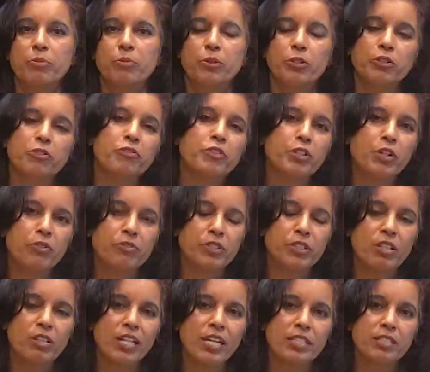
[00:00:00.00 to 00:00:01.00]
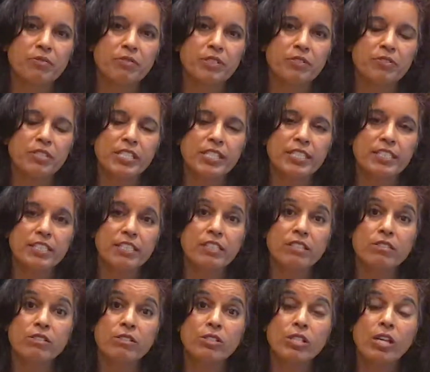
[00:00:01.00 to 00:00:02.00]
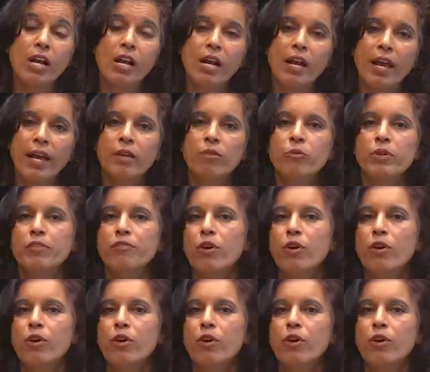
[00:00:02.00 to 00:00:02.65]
has been proven over the last 15 years,